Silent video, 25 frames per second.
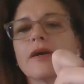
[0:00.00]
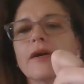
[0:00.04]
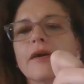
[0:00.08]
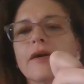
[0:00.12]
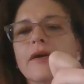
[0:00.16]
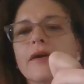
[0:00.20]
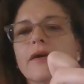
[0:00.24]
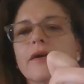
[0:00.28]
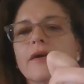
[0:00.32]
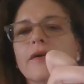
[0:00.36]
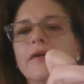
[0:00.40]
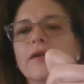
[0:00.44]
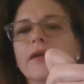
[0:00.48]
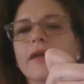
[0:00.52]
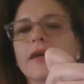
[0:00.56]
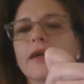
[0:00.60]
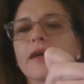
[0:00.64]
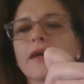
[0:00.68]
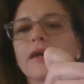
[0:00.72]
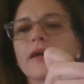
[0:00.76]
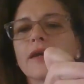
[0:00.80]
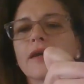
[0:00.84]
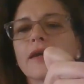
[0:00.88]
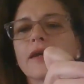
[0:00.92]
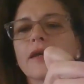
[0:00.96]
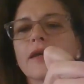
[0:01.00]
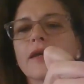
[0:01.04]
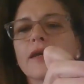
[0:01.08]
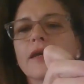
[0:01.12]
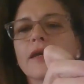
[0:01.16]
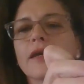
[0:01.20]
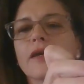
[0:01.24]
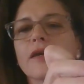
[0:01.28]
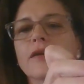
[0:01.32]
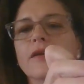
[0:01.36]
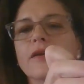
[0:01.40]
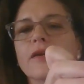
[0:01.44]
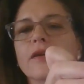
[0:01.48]
Oh, yeah.
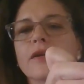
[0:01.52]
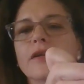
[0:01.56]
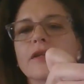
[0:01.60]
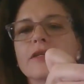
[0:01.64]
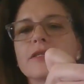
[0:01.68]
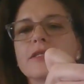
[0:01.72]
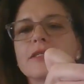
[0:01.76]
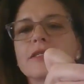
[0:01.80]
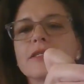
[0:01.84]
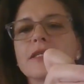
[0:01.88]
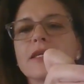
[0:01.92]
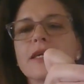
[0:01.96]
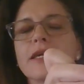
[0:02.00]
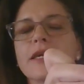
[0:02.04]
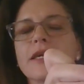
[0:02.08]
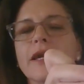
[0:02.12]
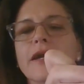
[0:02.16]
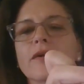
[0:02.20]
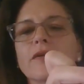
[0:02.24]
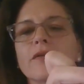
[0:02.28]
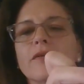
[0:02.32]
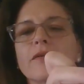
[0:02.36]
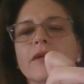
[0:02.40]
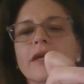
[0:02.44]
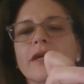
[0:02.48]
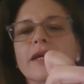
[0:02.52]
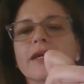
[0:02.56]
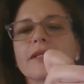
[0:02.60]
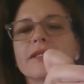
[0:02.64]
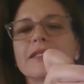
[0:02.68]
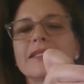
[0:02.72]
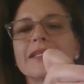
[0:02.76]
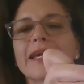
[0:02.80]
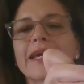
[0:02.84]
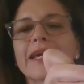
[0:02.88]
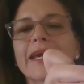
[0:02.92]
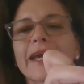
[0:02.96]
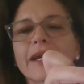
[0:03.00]
You're going to see how you
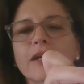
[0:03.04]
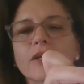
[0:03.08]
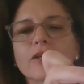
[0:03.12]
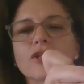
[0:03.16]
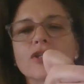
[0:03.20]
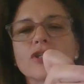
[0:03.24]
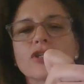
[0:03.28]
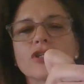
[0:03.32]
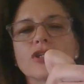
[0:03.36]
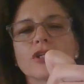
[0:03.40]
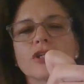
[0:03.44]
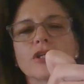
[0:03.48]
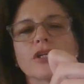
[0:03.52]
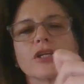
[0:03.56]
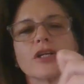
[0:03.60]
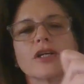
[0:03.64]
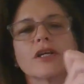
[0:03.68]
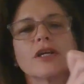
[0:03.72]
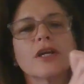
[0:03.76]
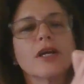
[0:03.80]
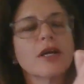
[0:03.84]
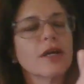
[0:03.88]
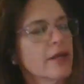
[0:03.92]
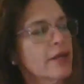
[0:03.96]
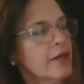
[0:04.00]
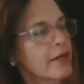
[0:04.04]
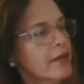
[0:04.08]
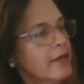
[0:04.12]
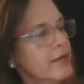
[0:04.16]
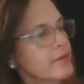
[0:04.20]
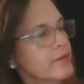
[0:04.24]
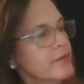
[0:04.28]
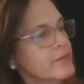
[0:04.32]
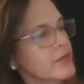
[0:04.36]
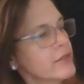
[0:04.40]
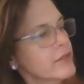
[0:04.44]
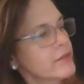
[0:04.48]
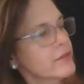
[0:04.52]
get texture
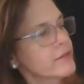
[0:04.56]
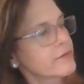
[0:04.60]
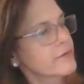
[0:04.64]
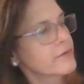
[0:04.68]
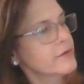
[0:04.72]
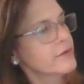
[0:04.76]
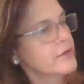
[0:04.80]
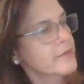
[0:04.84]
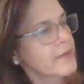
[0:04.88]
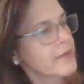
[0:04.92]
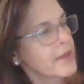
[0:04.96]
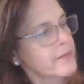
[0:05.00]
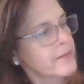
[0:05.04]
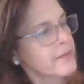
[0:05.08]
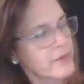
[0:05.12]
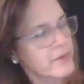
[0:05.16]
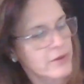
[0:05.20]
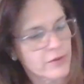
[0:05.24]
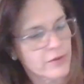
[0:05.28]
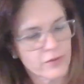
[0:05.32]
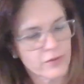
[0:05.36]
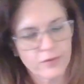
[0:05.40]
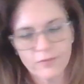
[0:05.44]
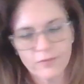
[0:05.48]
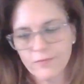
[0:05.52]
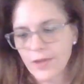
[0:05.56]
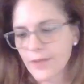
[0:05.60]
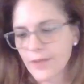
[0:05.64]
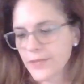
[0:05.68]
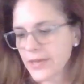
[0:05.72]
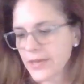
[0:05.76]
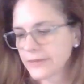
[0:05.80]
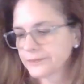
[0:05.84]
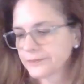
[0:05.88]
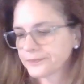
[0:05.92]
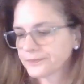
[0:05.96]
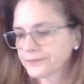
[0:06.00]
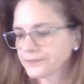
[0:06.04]
coming through your paper. You're
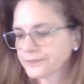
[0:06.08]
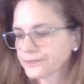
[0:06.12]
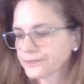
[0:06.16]
rubbing.